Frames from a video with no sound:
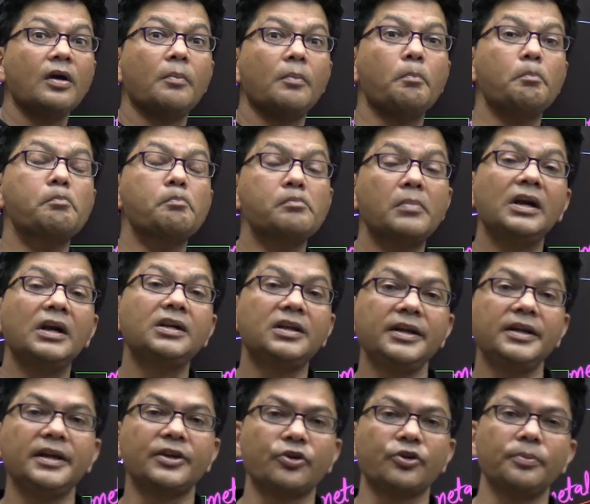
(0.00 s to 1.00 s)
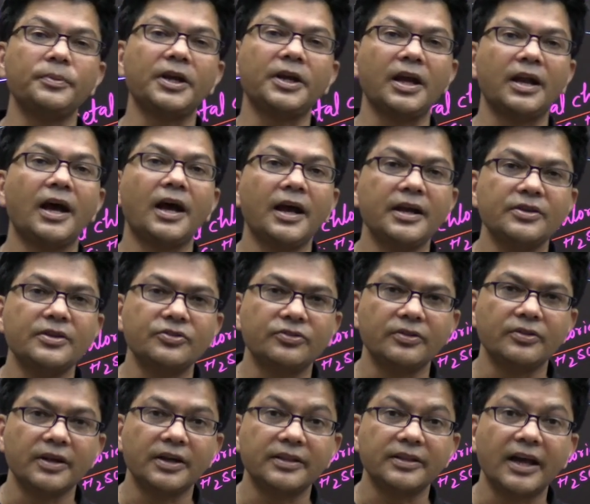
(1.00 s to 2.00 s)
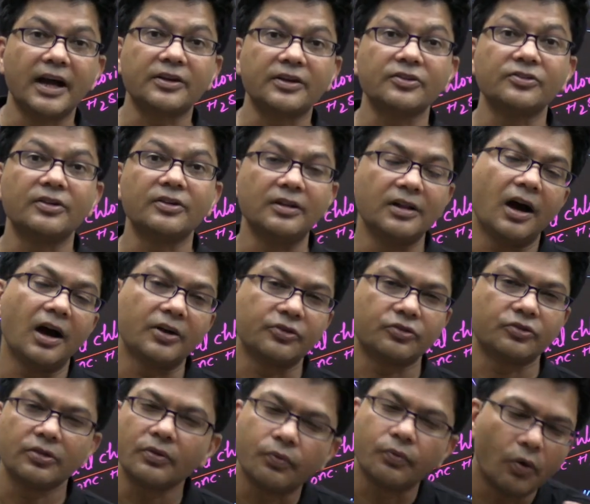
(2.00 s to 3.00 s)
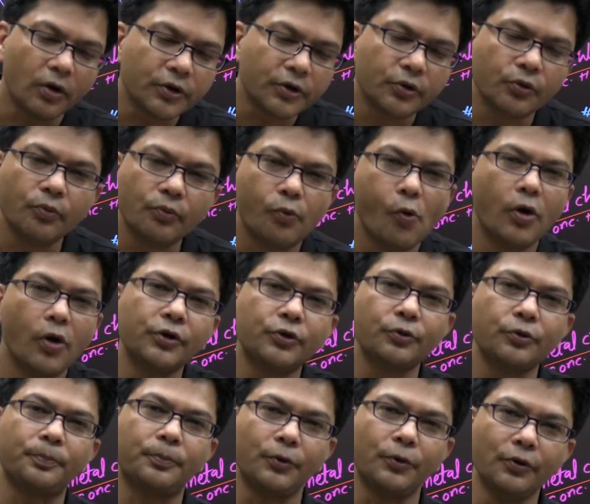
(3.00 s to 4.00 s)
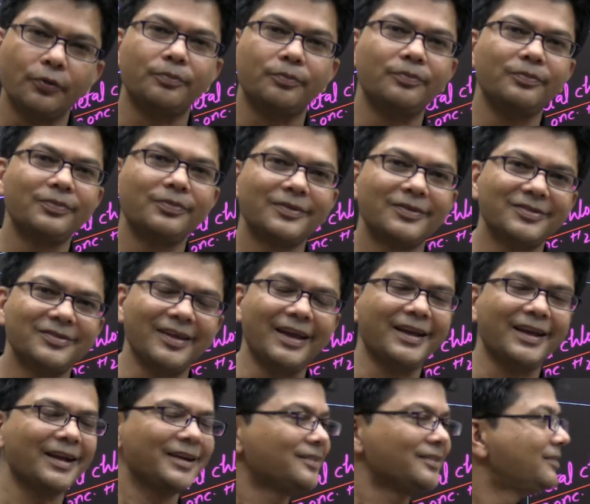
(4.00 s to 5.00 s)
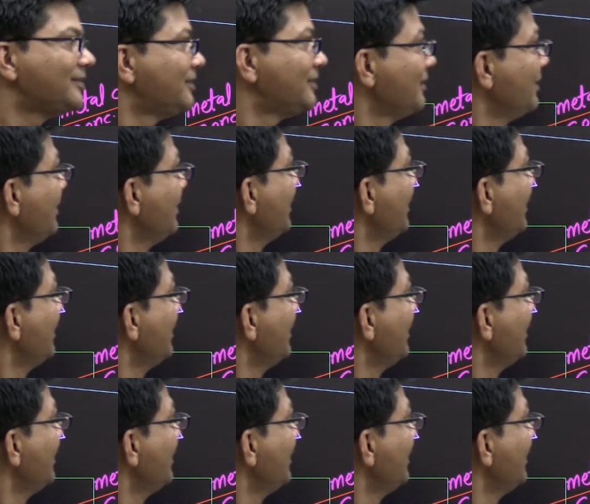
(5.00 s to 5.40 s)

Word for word: multi-atomic anion is there, that is large. So what you want to prove? See kids,